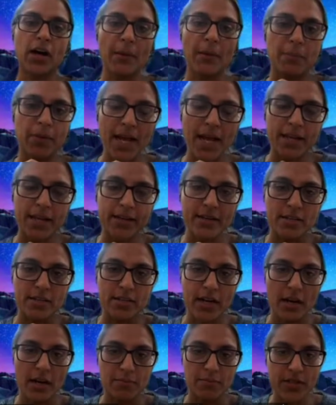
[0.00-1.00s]
a
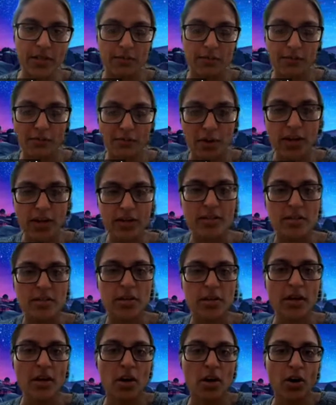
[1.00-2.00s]
planet comes in front
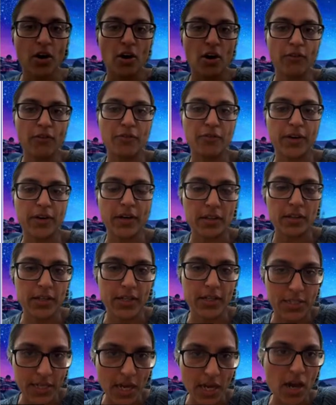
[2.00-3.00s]
of
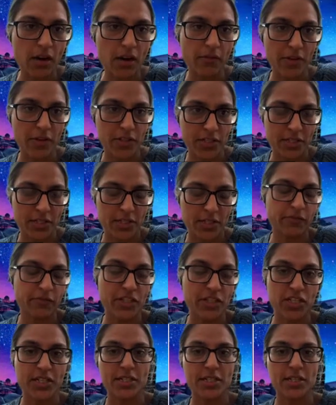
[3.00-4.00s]
the star, which
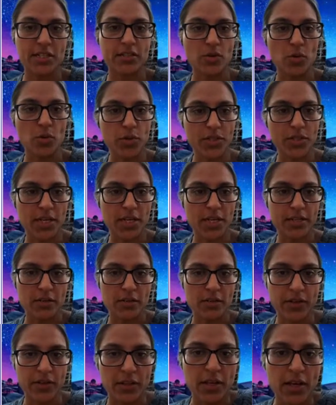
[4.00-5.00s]
it is
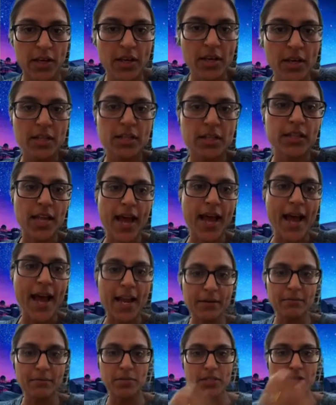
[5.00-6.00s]
associated with, the
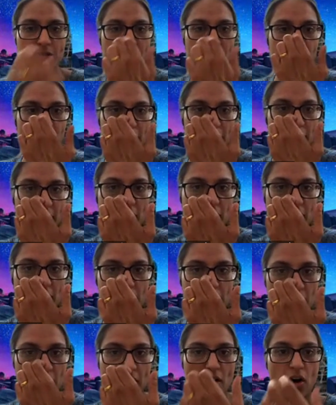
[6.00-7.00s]
atmosphere
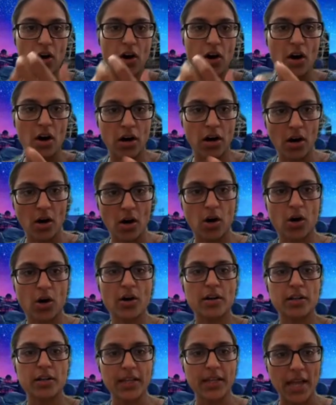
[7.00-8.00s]

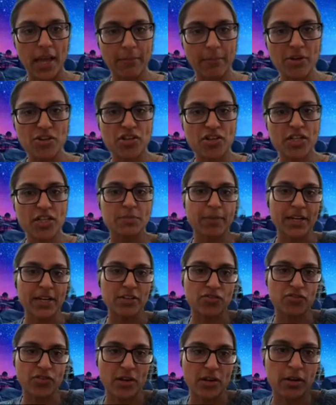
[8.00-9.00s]
or the emission
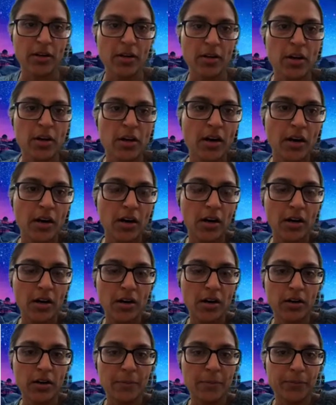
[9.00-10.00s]
spectra
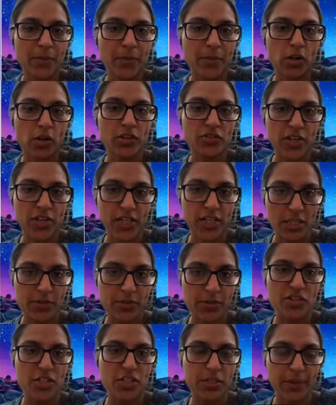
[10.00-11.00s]
or the
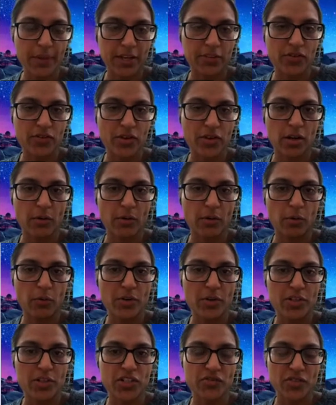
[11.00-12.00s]
transmission spectra
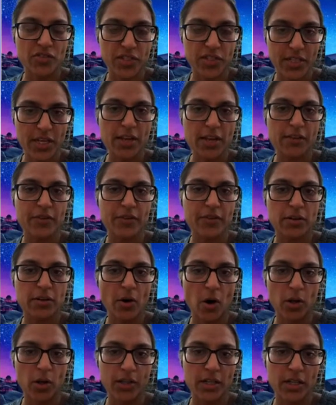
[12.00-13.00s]
which is received
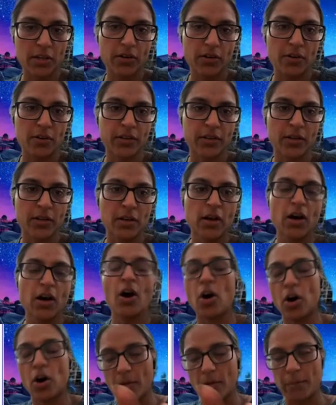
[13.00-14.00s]
on the Earth
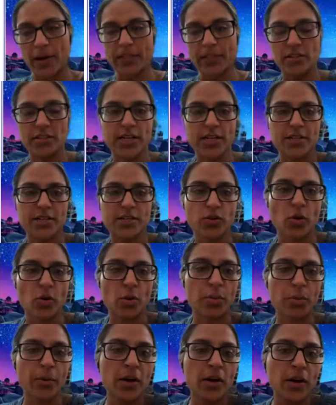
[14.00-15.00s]
or by the
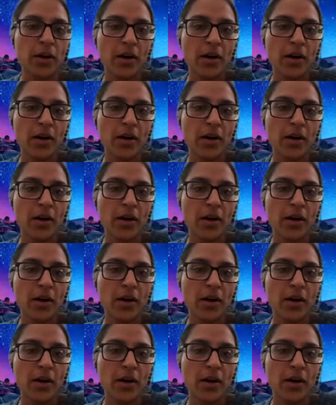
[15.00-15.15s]
telescope